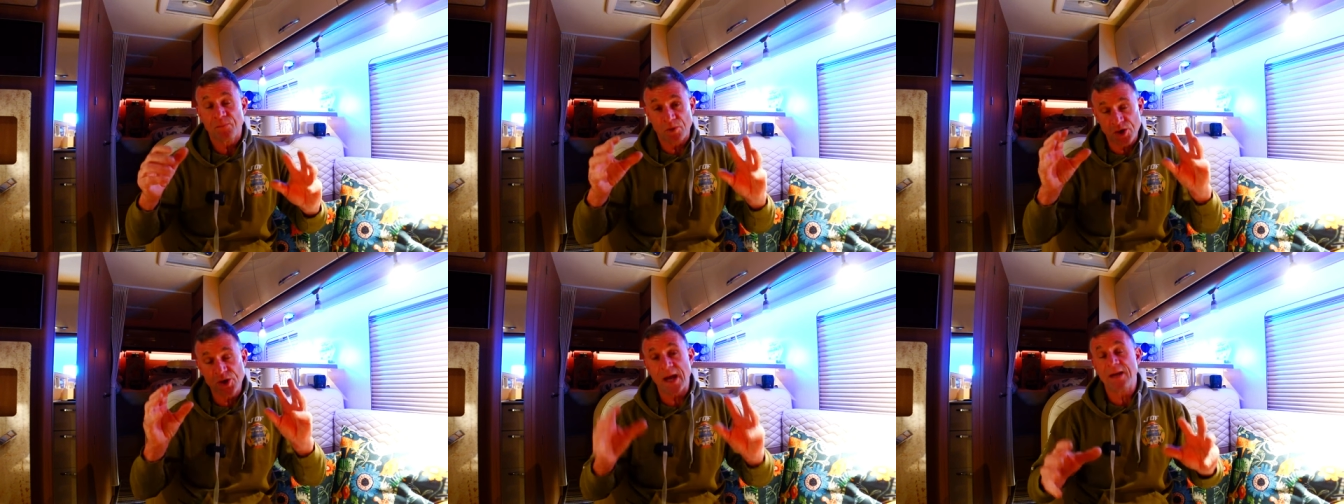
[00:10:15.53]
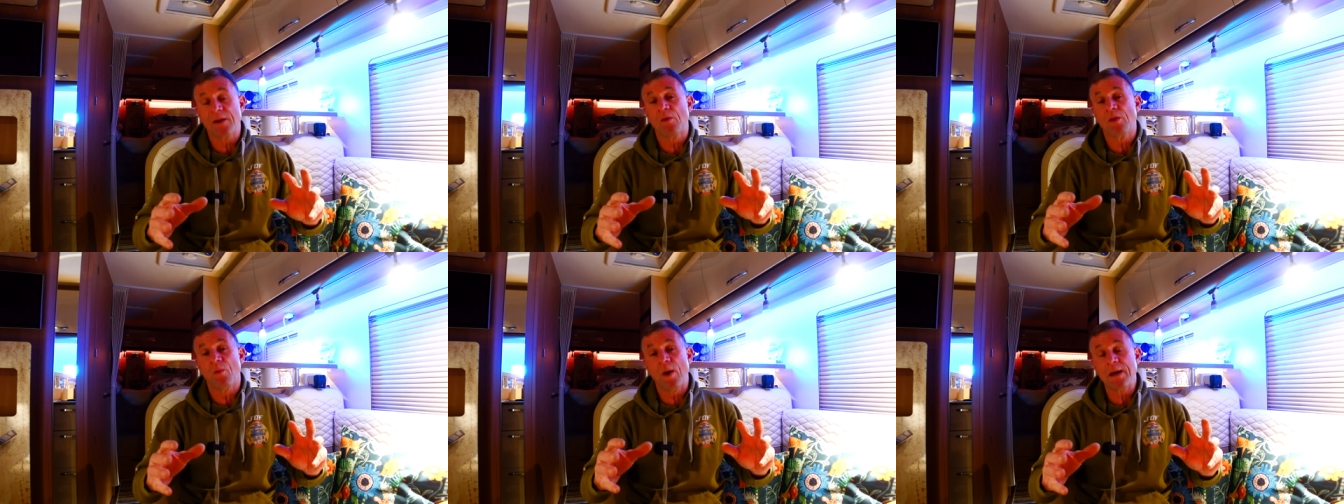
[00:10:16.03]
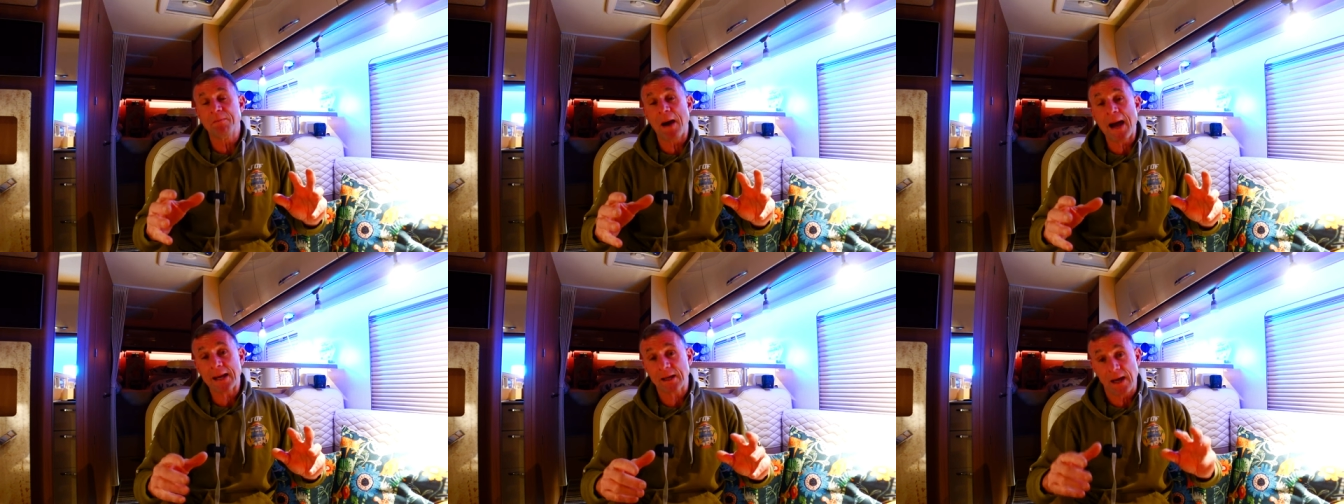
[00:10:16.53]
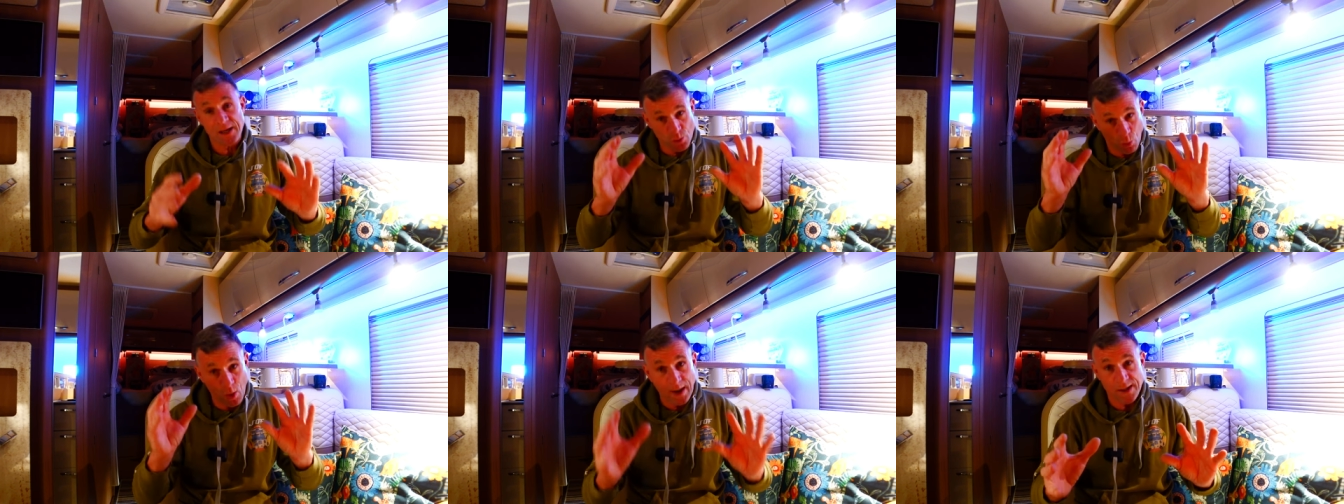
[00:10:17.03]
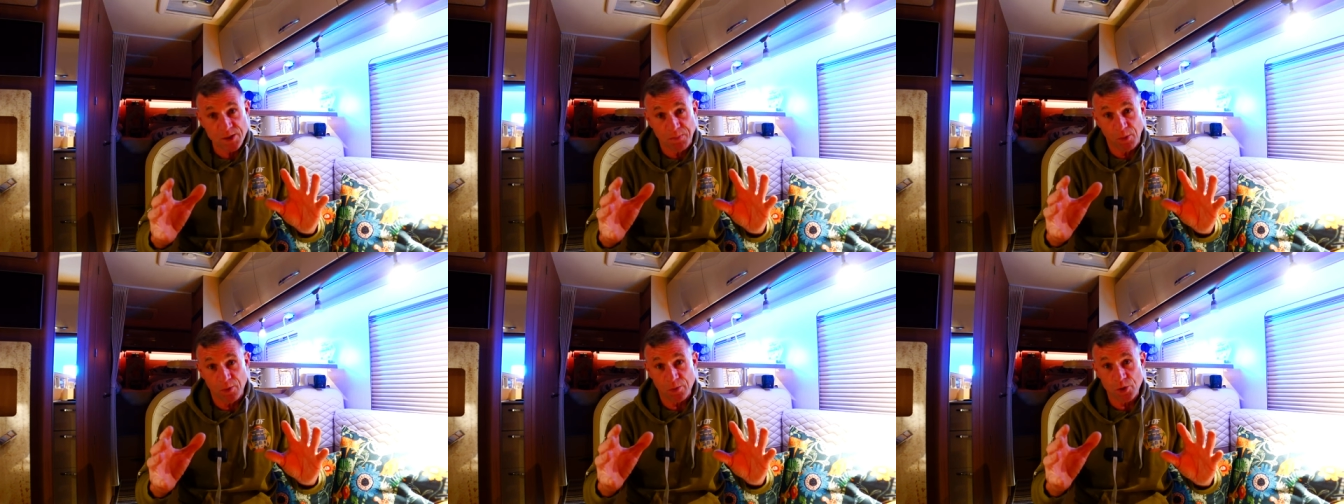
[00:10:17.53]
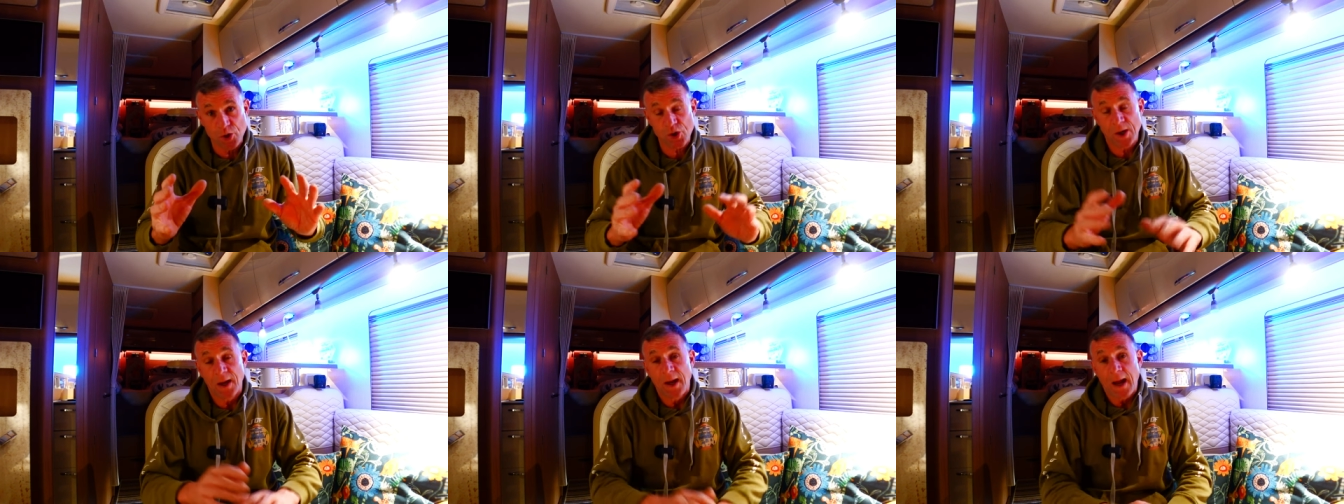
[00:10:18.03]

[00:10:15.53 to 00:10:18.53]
We stay there on the way back as well as Bruges.